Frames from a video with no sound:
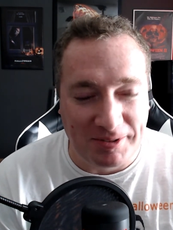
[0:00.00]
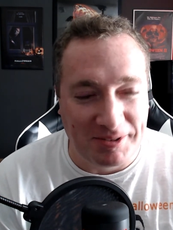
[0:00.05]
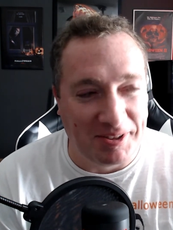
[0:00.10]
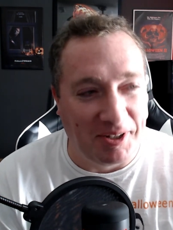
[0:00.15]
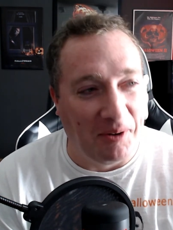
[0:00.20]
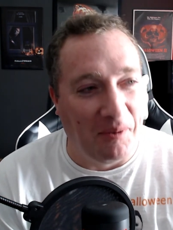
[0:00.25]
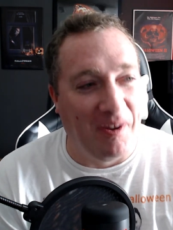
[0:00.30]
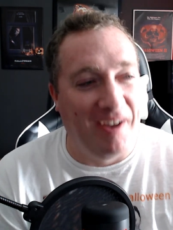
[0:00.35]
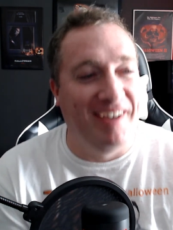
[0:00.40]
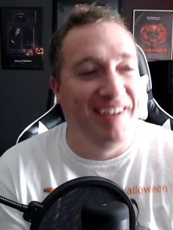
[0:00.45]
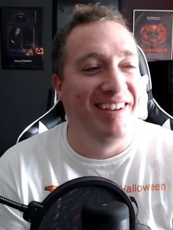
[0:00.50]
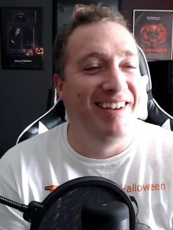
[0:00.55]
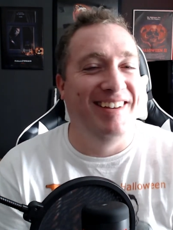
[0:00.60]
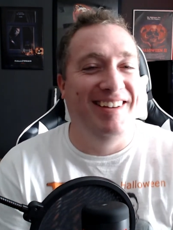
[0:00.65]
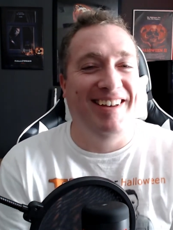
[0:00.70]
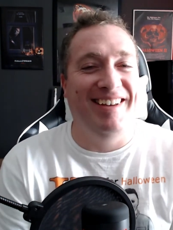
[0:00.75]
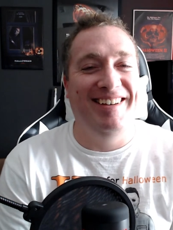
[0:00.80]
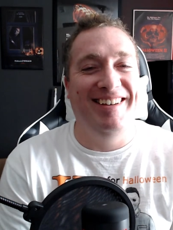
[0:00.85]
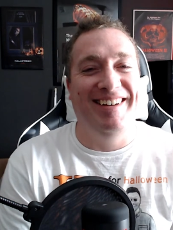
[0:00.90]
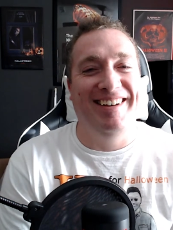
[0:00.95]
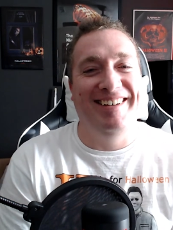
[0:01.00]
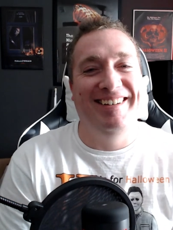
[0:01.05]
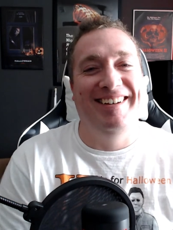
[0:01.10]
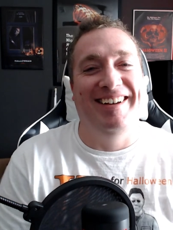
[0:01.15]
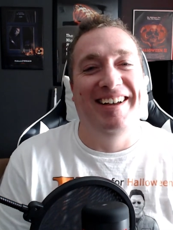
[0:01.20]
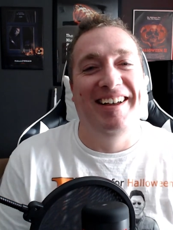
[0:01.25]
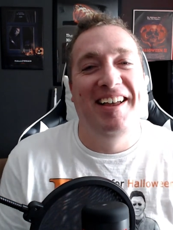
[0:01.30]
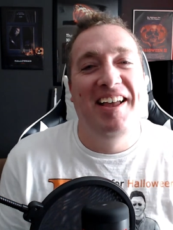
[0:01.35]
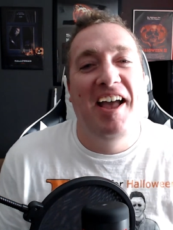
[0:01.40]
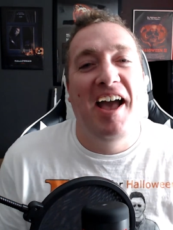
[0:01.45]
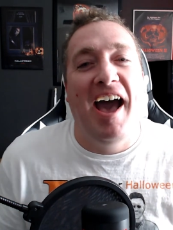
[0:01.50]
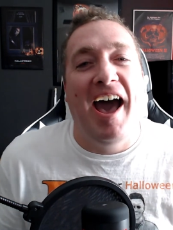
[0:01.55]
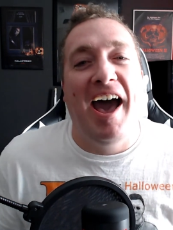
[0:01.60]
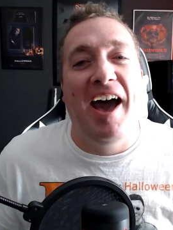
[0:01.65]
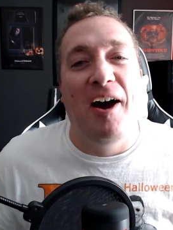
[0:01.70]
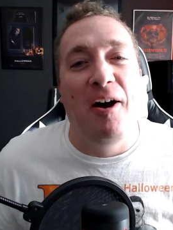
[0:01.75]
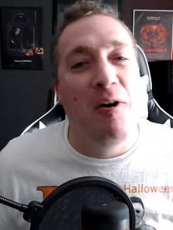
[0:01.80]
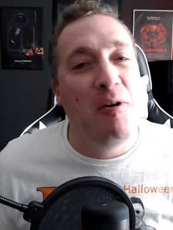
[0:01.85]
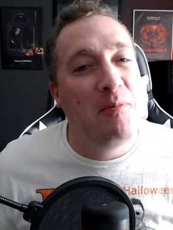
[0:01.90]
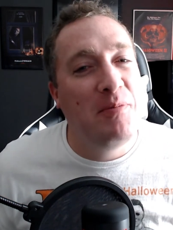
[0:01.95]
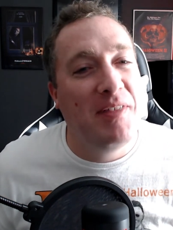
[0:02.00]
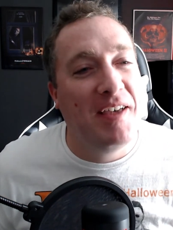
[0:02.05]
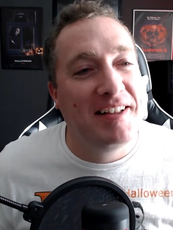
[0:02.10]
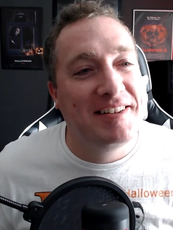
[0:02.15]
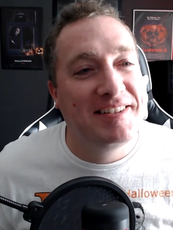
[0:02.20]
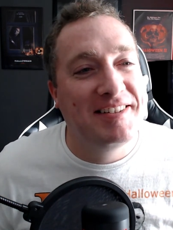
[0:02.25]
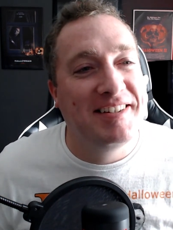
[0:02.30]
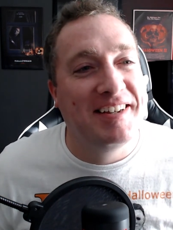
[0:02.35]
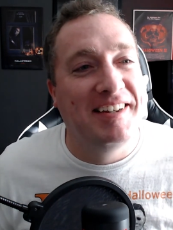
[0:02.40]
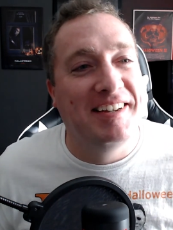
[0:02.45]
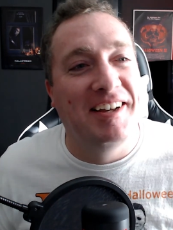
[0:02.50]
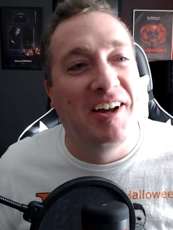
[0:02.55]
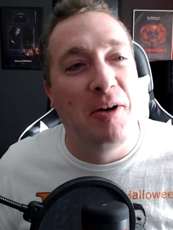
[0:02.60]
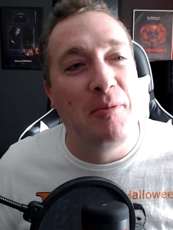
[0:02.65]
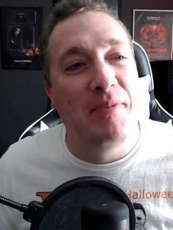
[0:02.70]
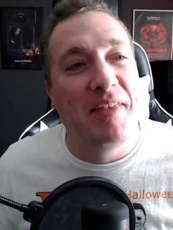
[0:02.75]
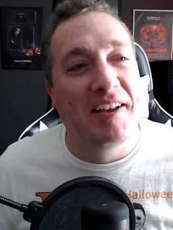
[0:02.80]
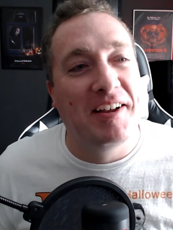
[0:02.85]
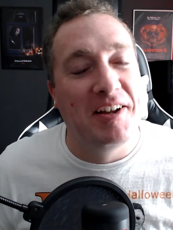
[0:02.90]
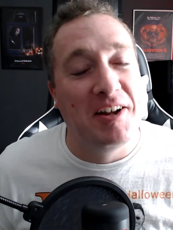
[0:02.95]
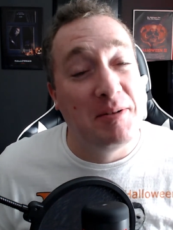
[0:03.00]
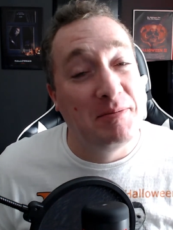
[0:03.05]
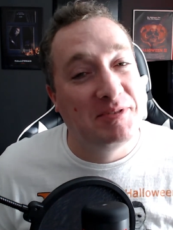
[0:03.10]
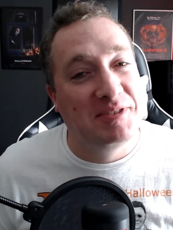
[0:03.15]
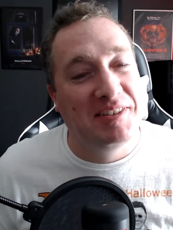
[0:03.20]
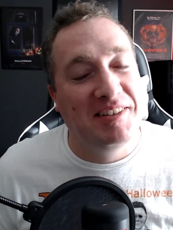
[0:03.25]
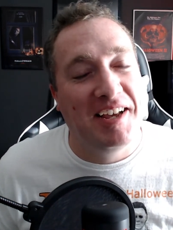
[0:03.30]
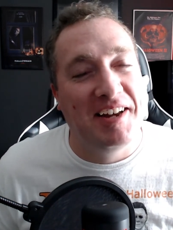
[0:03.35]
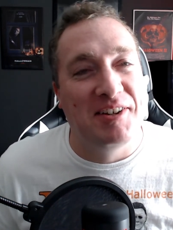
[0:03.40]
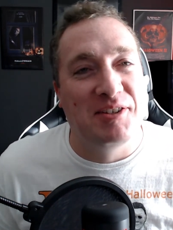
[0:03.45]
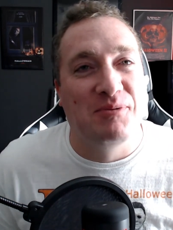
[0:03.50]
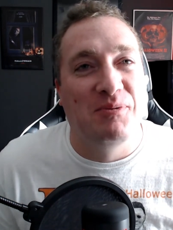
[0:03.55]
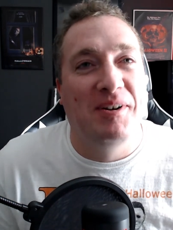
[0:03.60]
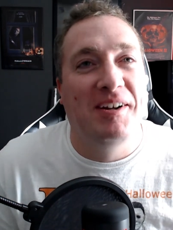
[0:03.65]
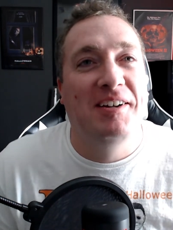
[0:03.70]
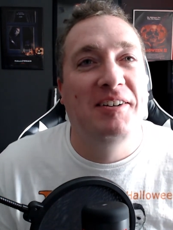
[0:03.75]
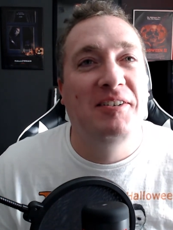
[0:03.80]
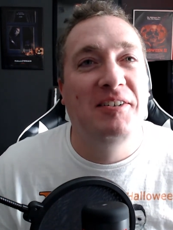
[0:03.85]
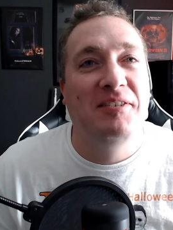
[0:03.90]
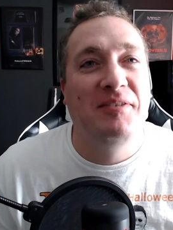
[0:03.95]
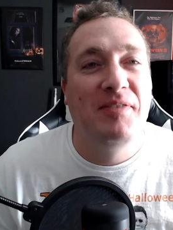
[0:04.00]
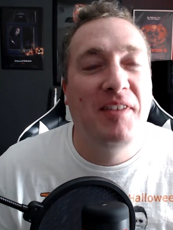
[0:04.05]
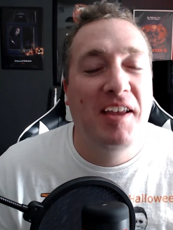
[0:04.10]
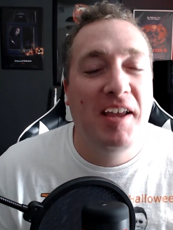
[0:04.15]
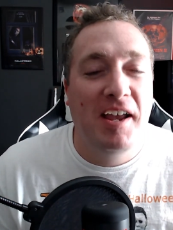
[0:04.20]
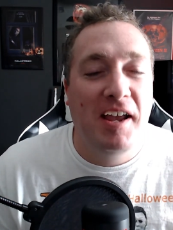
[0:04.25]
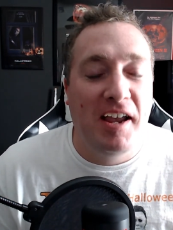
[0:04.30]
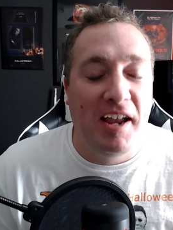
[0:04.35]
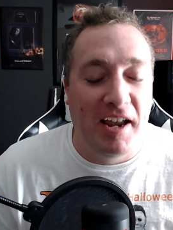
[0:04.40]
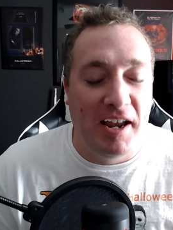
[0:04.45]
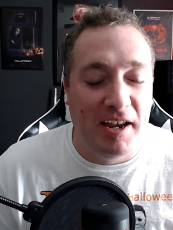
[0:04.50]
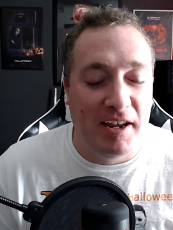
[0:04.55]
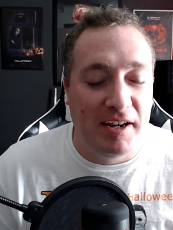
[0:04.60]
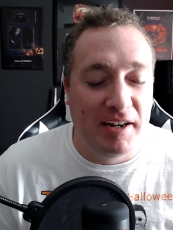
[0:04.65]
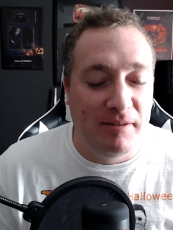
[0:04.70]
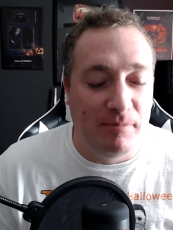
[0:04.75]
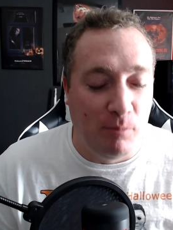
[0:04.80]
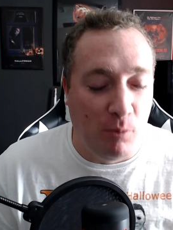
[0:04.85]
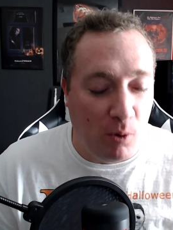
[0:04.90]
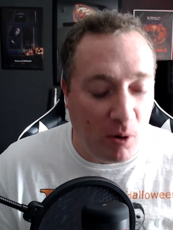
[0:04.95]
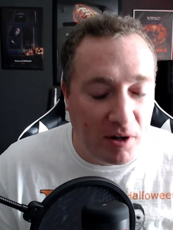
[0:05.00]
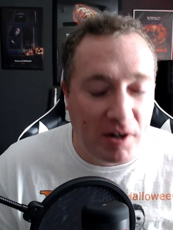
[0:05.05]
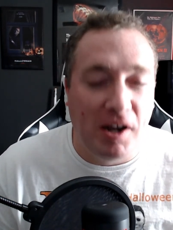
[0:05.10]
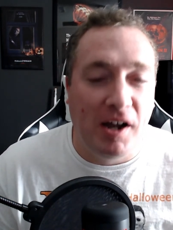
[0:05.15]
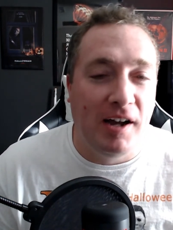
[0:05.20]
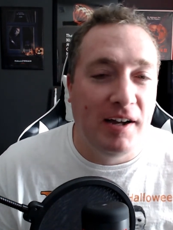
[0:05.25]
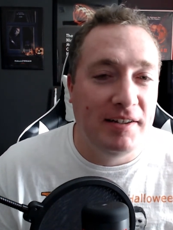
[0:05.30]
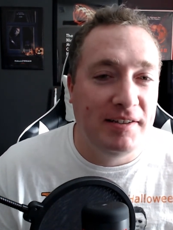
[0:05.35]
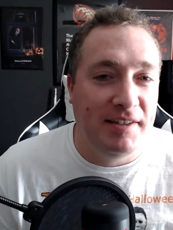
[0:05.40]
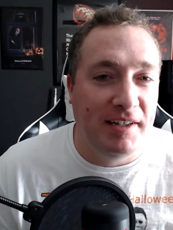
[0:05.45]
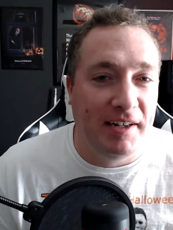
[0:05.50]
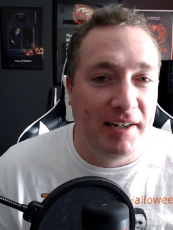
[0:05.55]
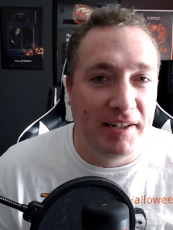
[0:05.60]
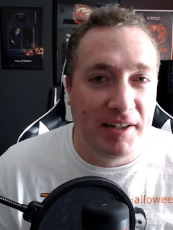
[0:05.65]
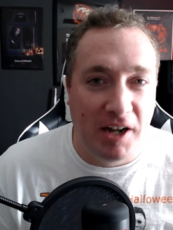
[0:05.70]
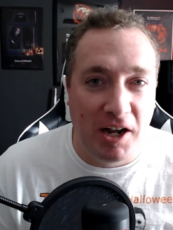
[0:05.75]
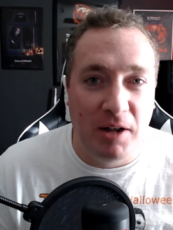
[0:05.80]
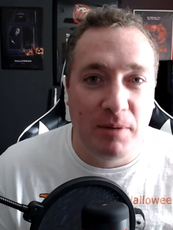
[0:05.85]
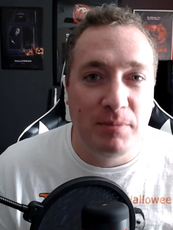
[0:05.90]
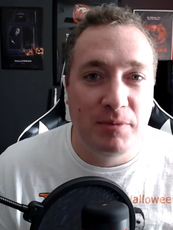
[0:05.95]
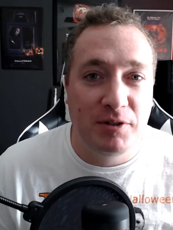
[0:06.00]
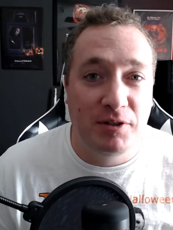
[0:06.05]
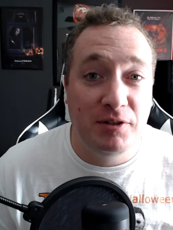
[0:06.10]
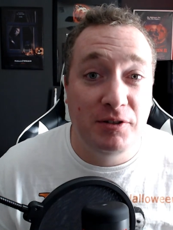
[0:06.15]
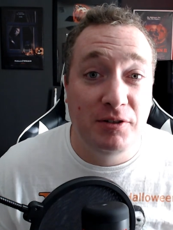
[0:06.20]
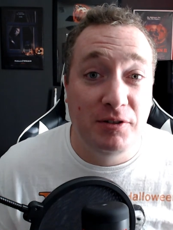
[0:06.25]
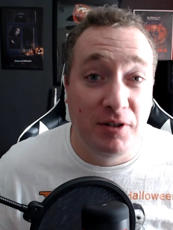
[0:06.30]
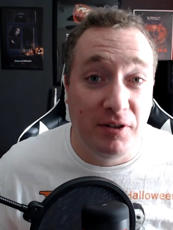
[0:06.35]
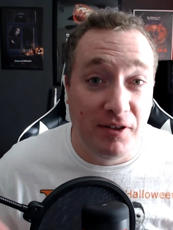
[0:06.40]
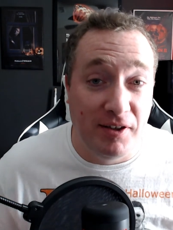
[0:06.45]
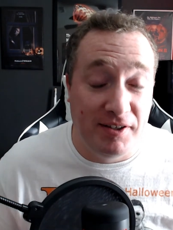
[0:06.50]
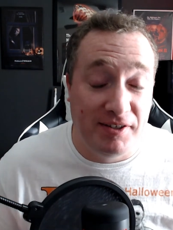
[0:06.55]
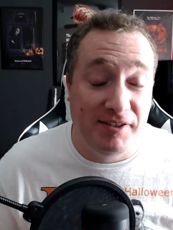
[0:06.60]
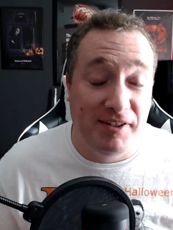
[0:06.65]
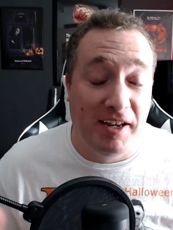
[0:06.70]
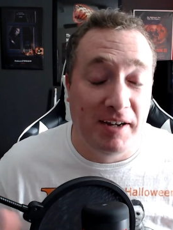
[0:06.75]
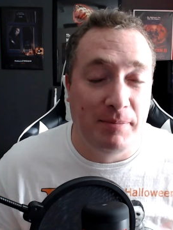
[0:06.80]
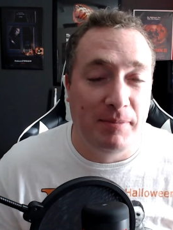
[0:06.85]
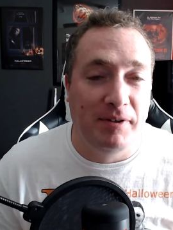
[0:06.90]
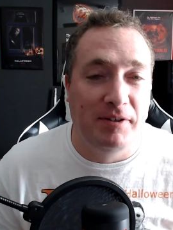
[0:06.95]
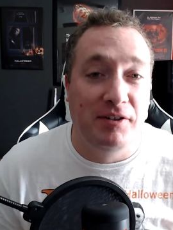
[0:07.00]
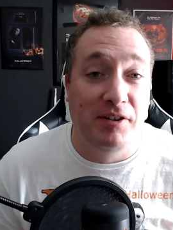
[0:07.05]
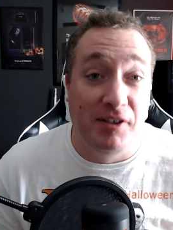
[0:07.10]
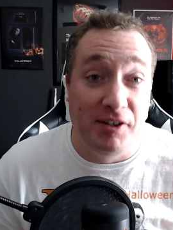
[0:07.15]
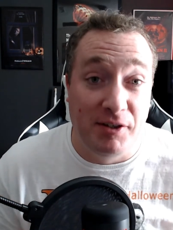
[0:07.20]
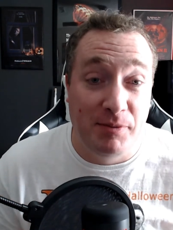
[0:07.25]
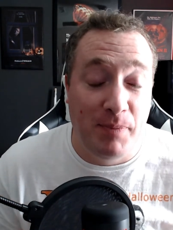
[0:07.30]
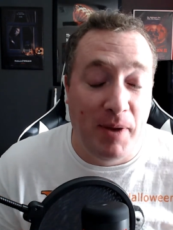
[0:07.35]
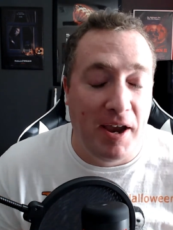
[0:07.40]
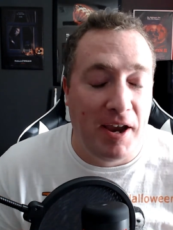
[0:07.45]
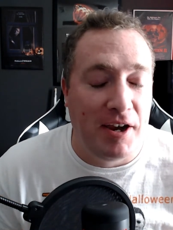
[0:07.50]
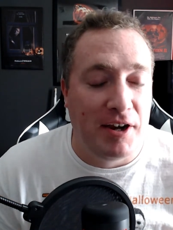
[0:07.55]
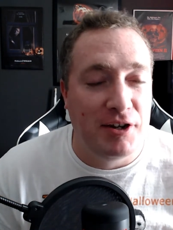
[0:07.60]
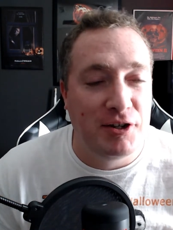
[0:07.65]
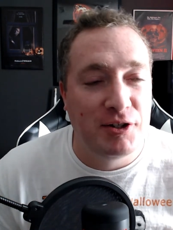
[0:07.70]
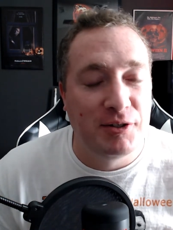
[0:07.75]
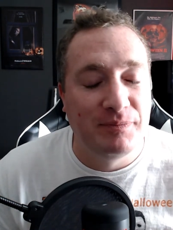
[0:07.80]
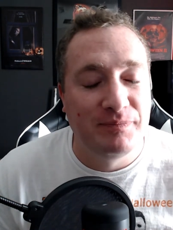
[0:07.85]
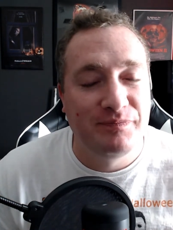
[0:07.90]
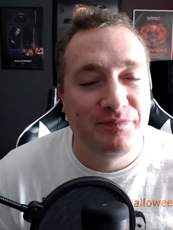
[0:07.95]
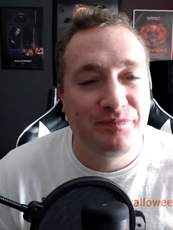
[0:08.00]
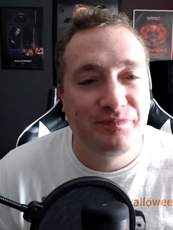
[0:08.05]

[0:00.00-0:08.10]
So I hope that comes to light as well, and more content comes to this segment, to this page.